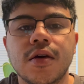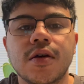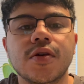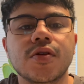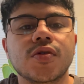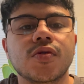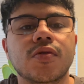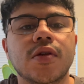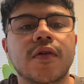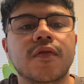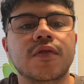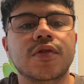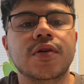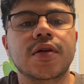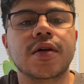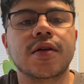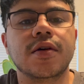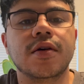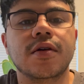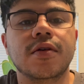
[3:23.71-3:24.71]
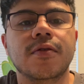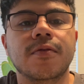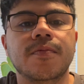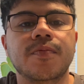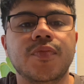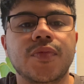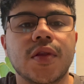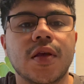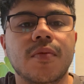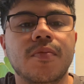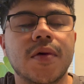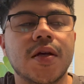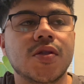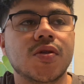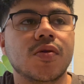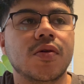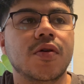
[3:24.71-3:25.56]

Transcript: So whenever you get a mental